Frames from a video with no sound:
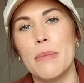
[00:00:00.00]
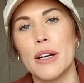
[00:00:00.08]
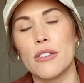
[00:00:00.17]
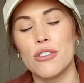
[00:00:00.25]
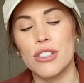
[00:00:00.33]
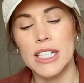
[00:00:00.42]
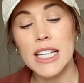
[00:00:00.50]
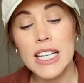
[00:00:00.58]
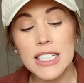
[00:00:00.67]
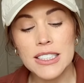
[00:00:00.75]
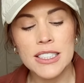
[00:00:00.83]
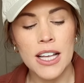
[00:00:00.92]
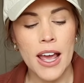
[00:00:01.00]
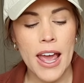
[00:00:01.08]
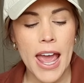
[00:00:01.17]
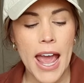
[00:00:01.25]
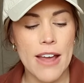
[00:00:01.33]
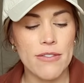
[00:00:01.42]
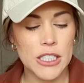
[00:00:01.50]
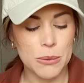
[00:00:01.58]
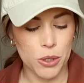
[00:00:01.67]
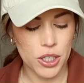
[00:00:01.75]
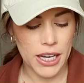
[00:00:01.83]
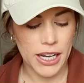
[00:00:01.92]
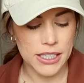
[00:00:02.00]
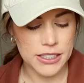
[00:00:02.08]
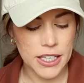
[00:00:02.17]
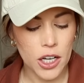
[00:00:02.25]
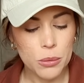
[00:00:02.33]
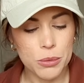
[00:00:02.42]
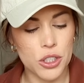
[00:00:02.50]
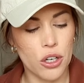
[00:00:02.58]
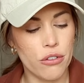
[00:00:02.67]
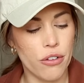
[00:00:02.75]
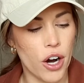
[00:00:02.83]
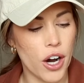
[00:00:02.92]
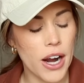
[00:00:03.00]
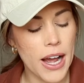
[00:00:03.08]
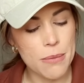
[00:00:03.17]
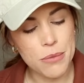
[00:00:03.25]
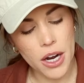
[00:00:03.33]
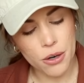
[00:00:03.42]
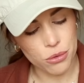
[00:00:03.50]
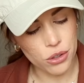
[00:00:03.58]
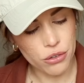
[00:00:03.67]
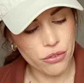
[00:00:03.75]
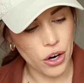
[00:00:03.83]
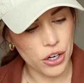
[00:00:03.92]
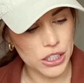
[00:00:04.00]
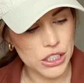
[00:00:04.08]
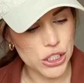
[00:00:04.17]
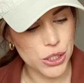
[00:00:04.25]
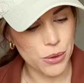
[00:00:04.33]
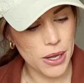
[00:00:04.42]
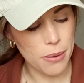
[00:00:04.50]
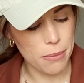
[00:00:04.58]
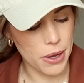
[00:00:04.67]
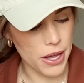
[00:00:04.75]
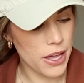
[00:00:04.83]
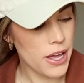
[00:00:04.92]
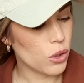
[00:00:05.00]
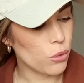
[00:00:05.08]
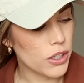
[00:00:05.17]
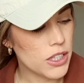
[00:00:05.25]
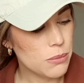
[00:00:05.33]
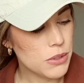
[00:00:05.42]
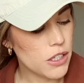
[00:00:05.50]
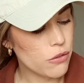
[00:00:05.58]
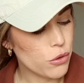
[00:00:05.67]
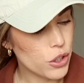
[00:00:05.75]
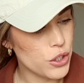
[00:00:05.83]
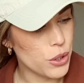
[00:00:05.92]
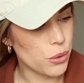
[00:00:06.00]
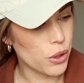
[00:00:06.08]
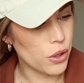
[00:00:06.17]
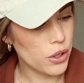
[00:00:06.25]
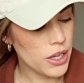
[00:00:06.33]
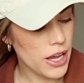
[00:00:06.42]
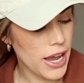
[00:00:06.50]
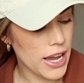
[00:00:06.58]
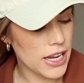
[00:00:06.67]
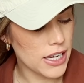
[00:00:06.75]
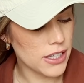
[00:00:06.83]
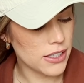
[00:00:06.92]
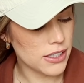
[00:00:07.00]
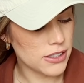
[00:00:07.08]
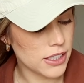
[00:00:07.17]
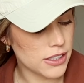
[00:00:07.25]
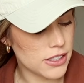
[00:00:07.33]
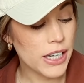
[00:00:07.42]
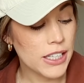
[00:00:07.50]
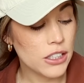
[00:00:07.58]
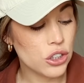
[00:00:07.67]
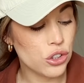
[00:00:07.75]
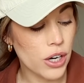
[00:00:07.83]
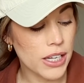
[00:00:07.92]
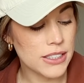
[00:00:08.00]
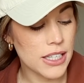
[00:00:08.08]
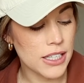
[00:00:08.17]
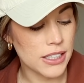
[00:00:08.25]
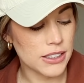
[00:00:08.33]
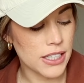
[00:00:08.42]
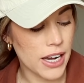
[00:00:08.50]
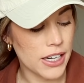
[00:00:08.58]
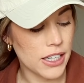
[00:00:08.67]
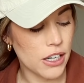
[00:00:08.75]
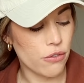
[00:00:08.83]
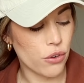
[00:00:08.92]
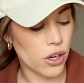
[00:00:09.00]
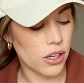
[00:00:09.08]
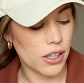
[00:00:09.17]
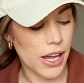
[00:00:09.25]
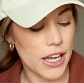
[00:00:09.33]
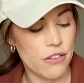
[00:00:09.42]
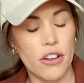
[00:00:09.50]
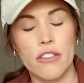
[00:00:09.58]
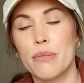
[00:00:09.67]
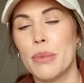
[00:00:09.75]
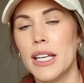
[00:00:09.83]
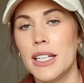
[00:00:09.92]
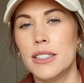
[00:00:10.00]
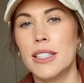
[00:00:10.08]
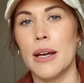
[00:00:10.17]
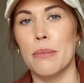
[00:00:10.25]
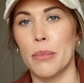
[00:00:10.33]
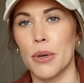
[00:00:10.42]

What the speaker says: my routines. And this book has helped so far. I'm not real far into it, but Rhythms of Renewal. And it says, fighting stress and anxiety for a life of peace and